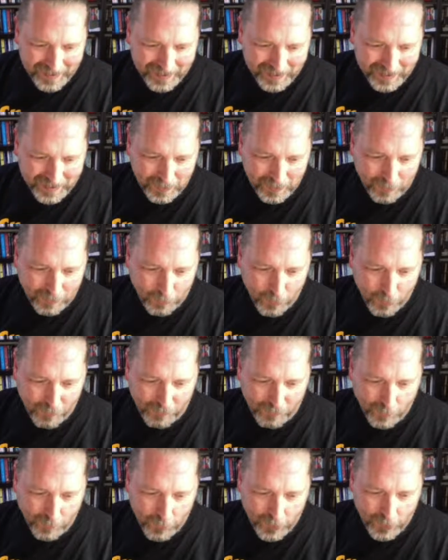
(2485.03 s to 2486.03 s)
So
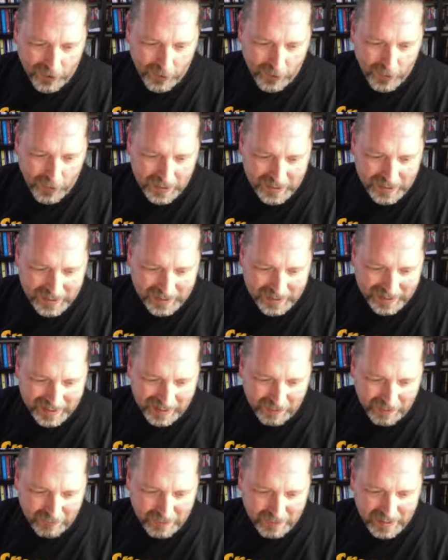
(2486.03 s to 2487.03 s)
Wolf Lord Lewis is
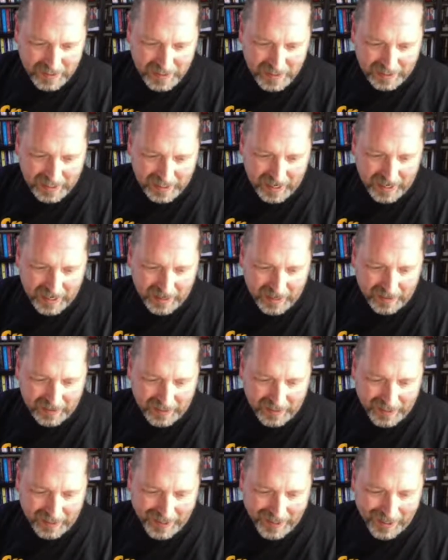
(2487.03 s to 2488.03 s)

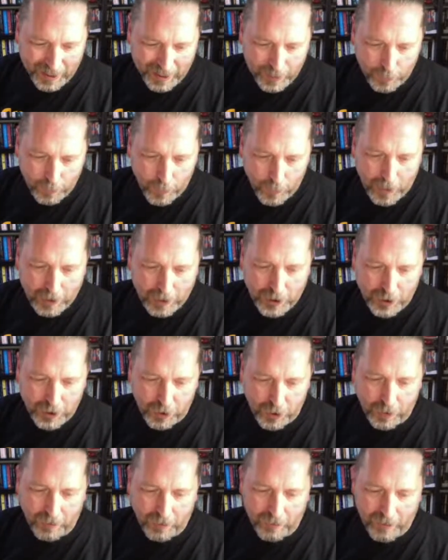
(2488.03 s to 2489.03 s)
Vindicare, one
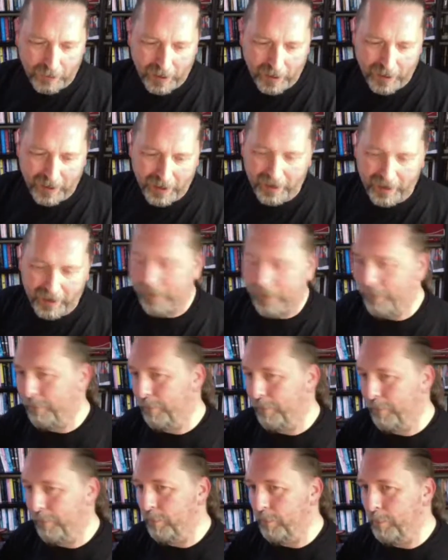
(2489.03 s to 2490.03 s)
shot
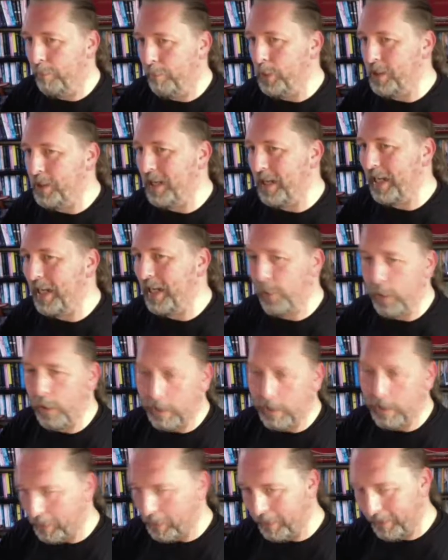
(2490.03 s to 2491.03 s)
Rabute
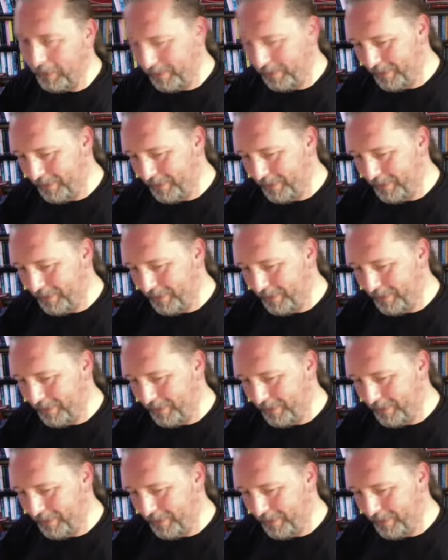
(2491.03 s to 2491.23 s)
Gulliman.